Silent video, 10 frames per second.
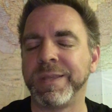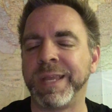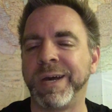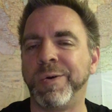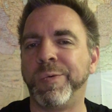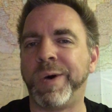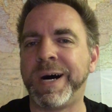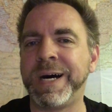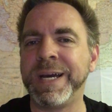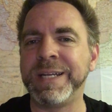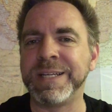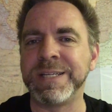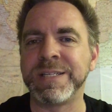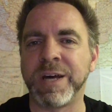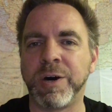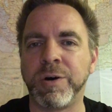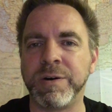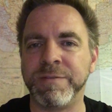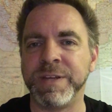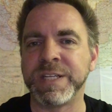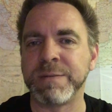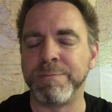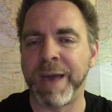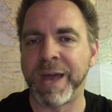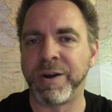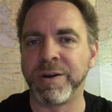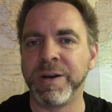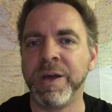Now, why does all of this matter?